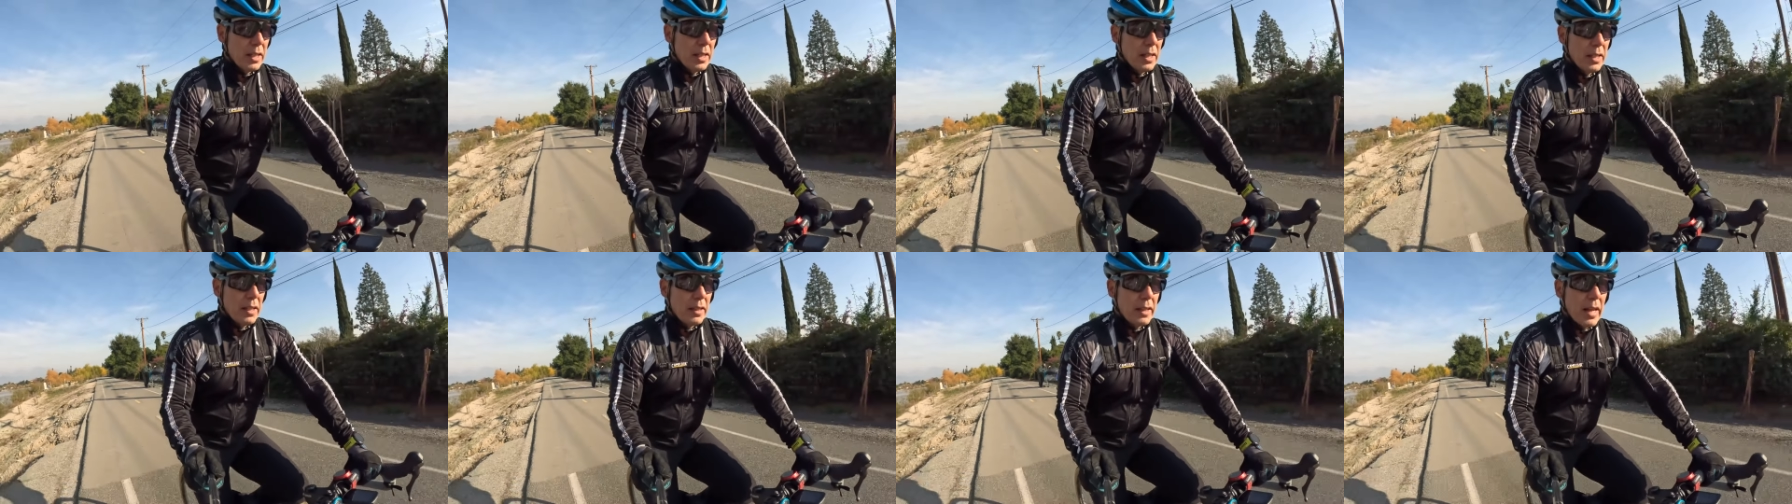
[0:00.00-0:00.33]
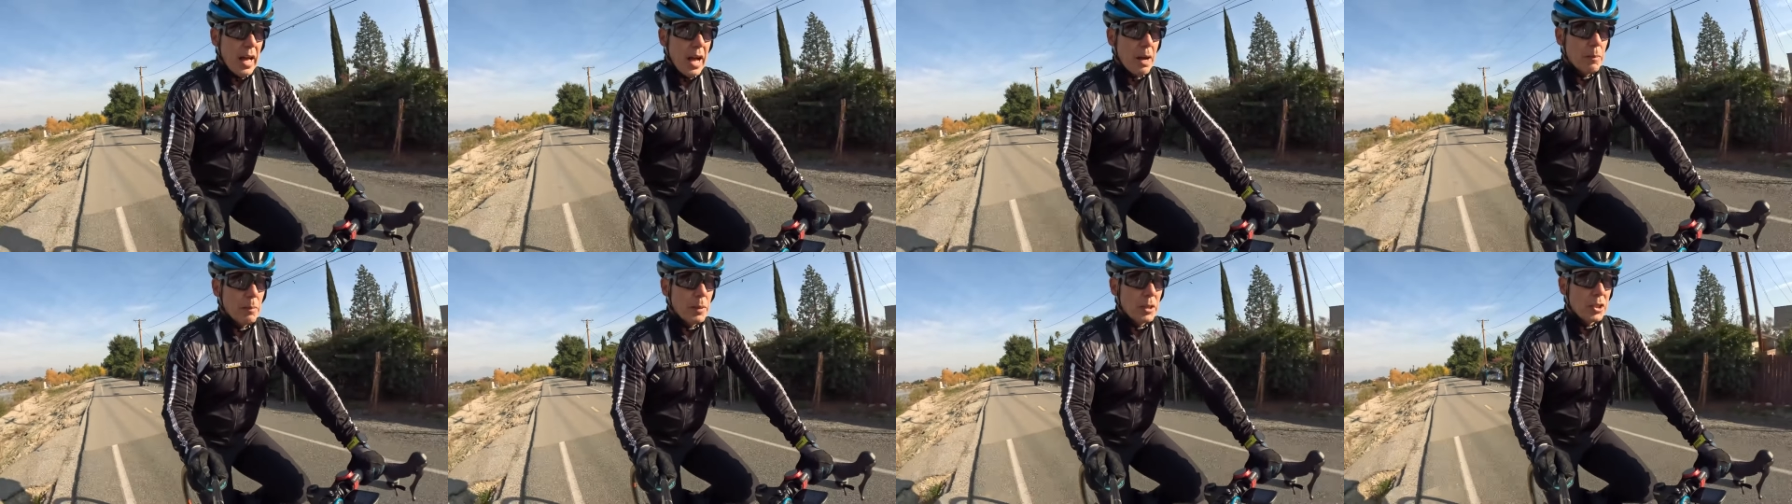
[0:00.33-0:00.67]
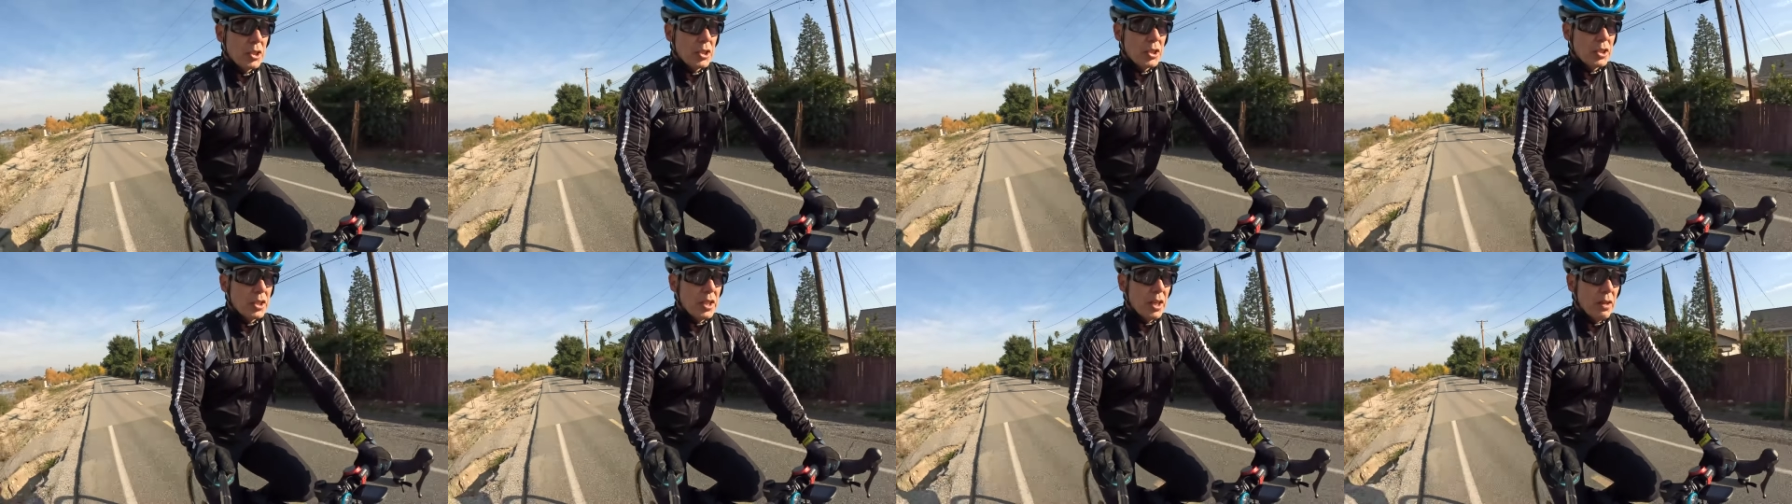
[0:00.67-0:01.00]
that
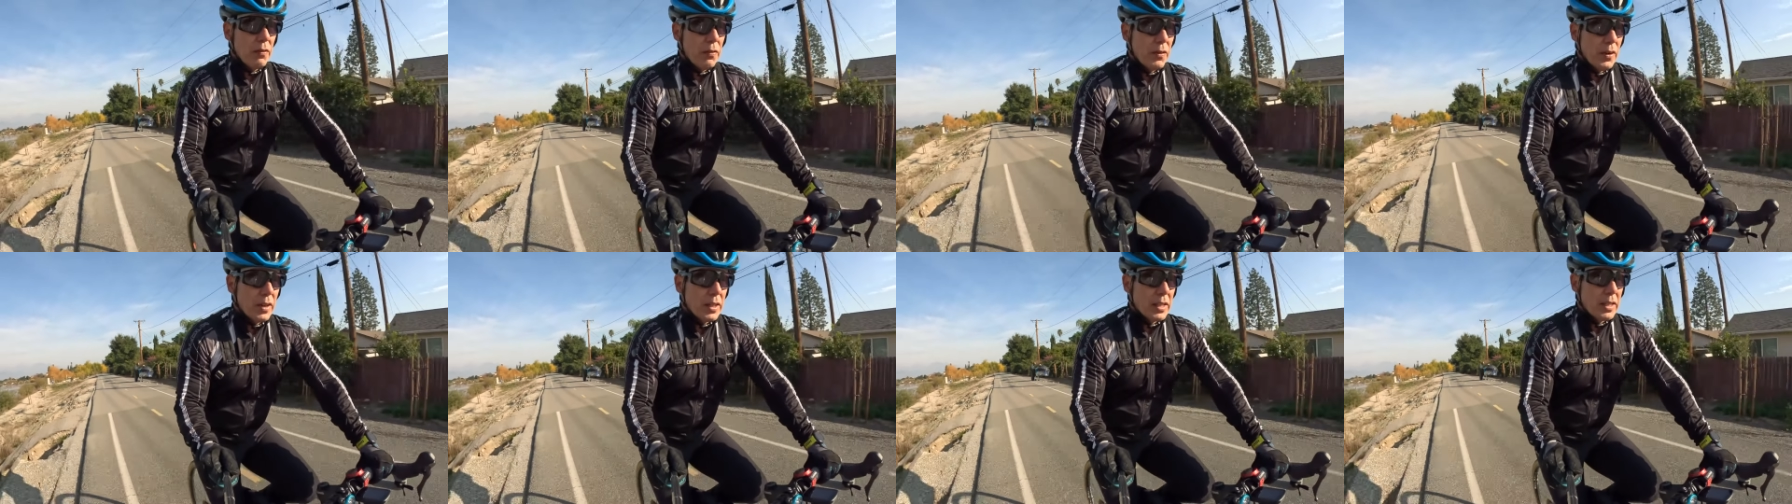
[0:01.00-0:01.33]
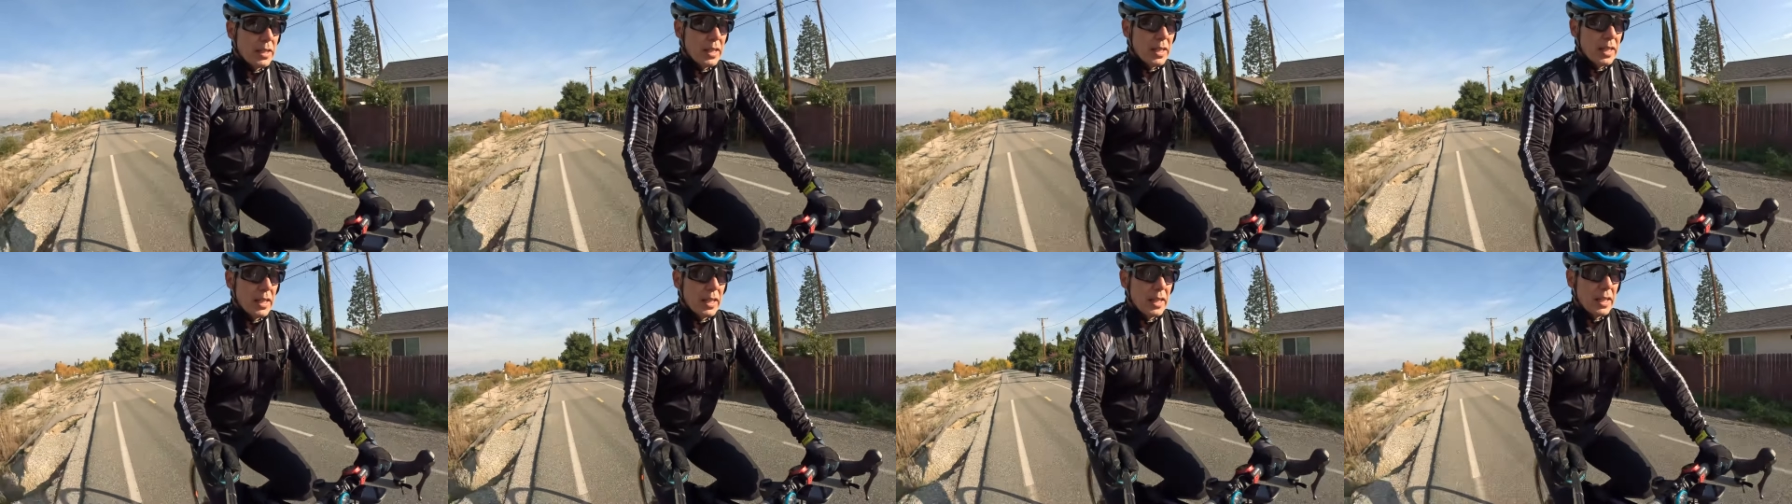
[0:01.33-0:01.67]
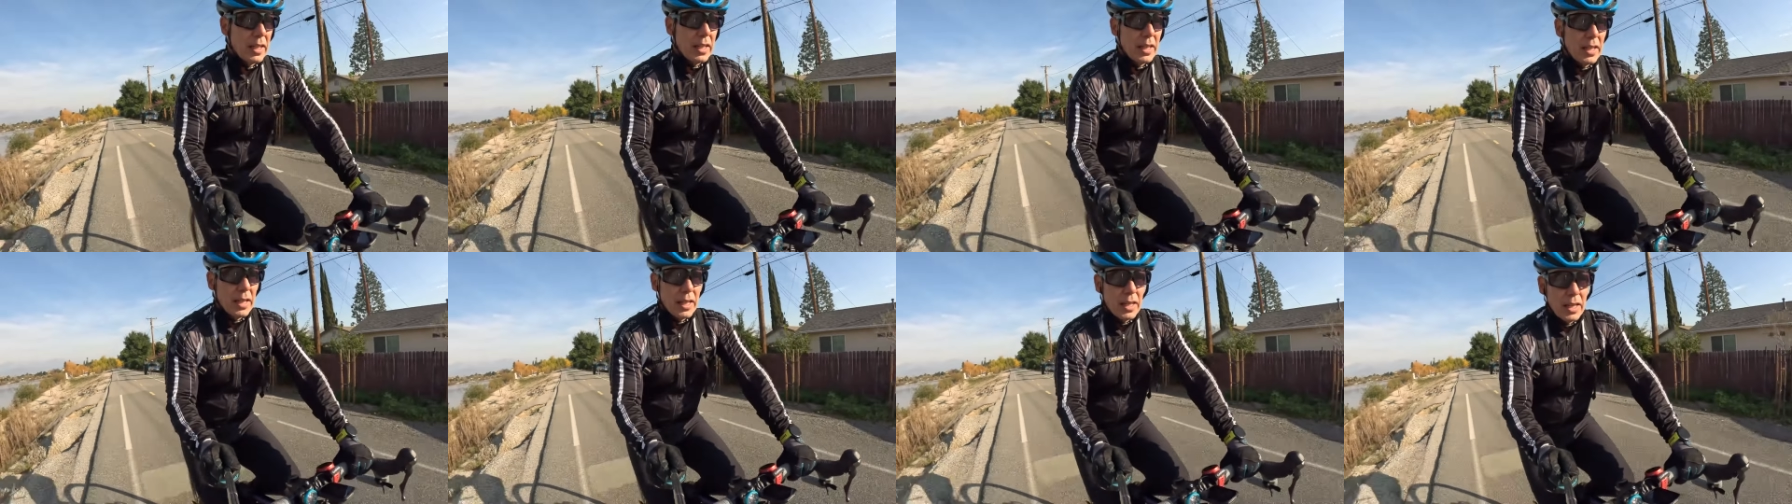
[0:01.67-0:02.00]
much different
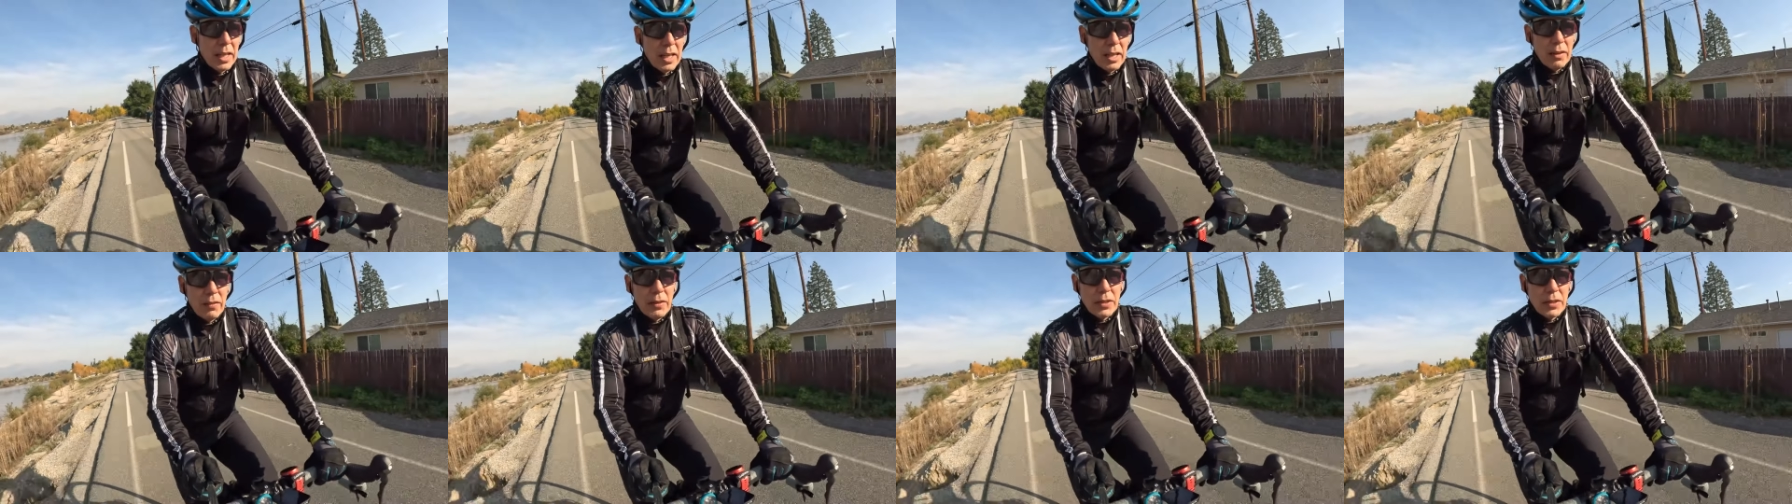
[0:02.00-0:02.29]
if